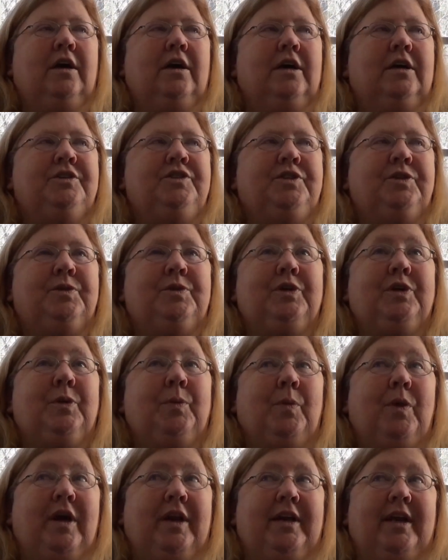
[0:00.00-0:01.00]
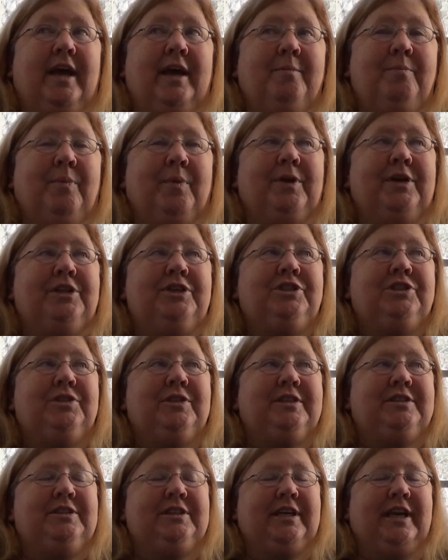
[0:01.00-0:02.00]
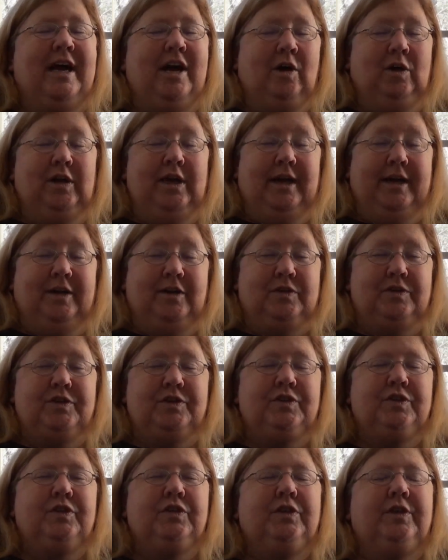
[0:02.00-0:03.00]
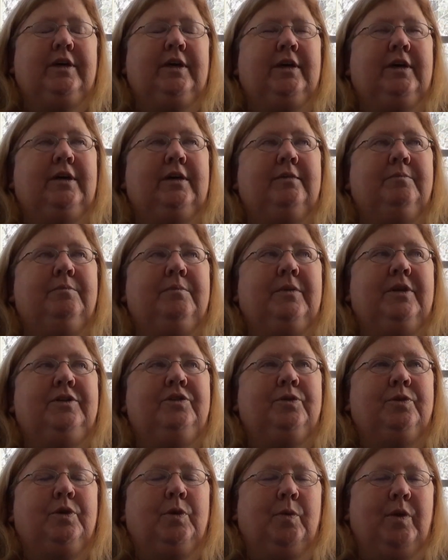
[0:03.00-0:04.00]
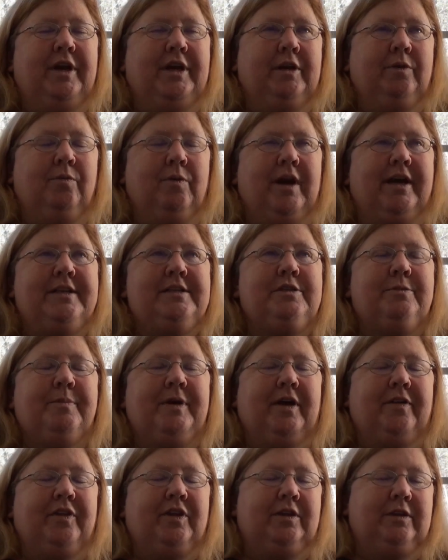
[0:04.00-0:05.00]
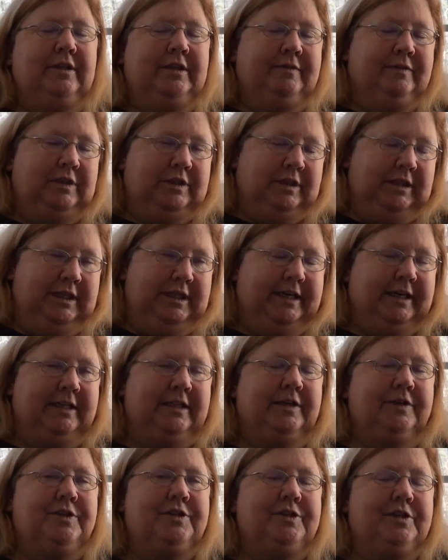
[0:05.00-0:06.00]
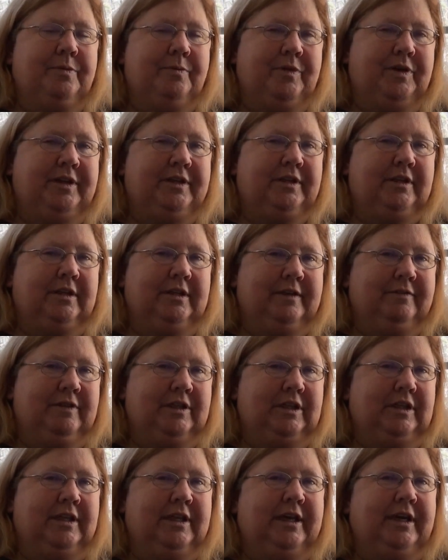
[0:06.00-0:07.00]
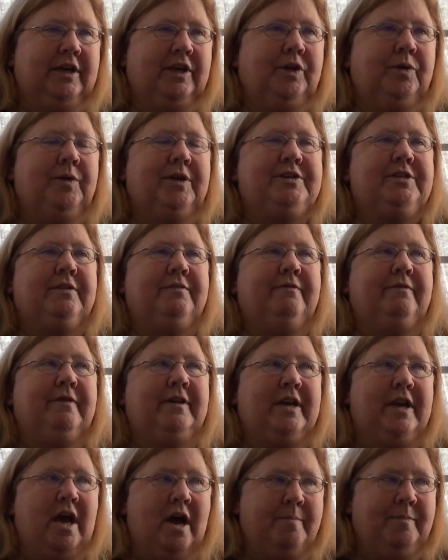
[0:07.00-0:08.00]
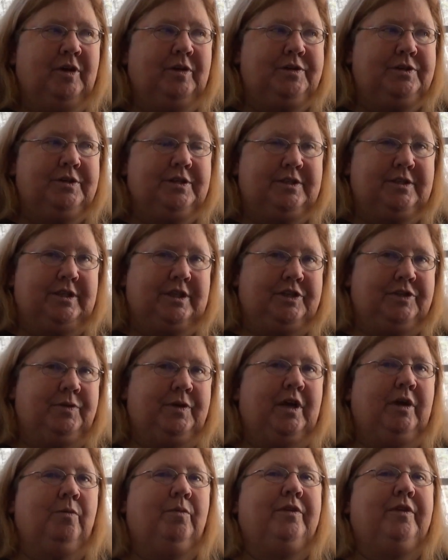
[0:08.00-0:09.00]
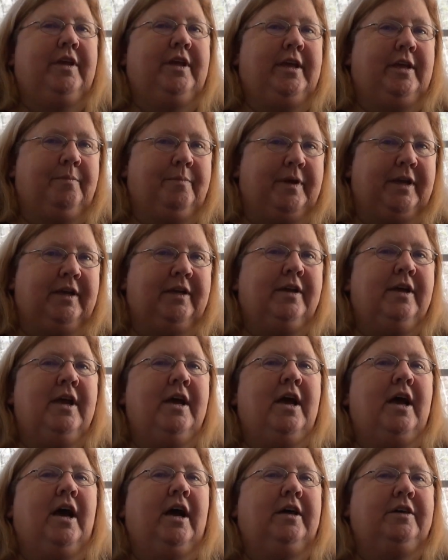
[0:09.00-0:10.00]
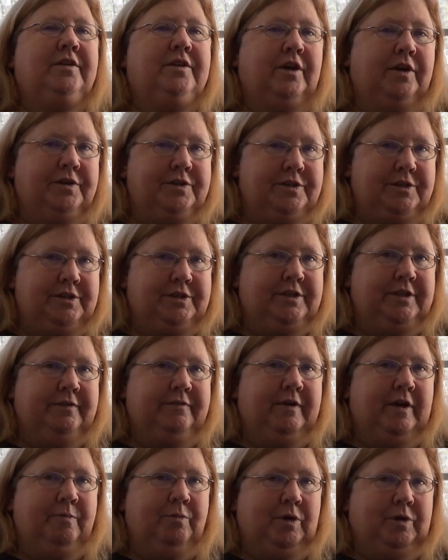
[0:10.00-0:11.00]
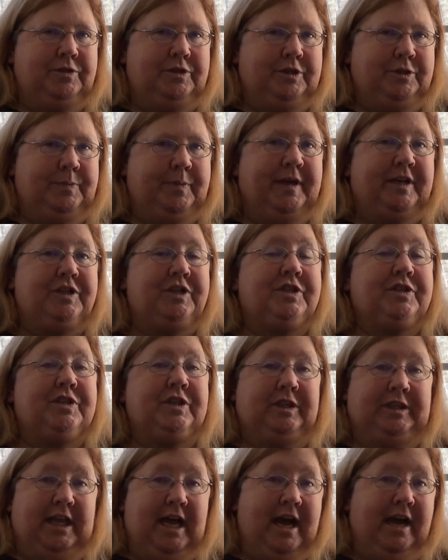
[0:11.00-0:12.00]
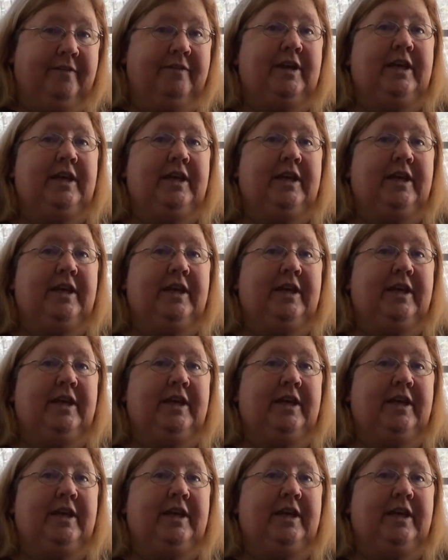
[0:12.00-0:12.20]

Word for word: Atul Gawande, I'm pretty sure it's in Outliers uh, um, Atul Gawande writes about the Cleveland Clinic. There is someone at the Cleveland Clinic who has a phenomenal success rate with keeping adult cystic fibrosis patients alive.